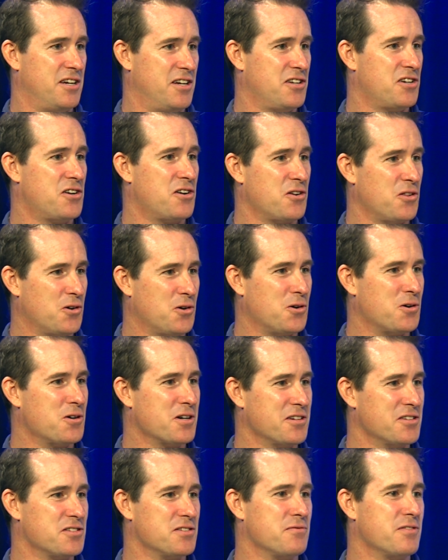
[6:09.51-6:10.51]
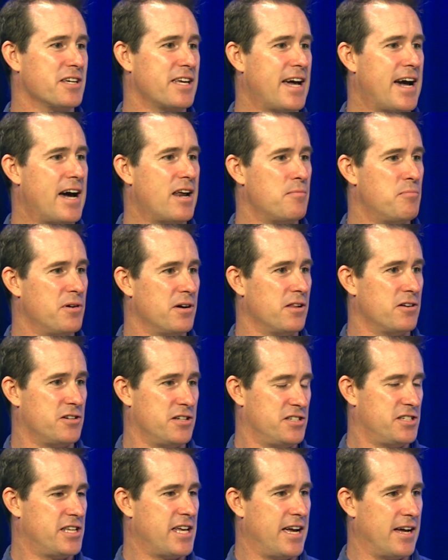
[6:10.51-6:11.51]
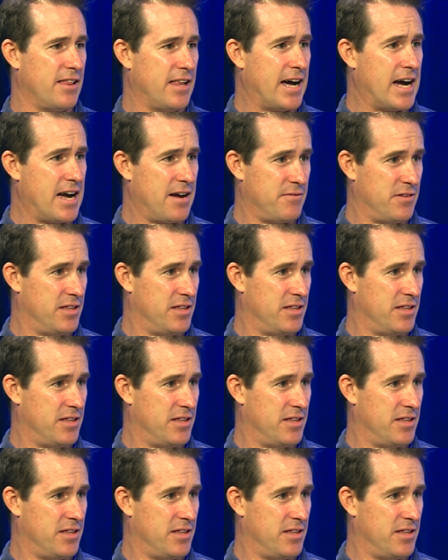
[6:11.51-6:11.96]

internal organs of the caterpillar to stay alive.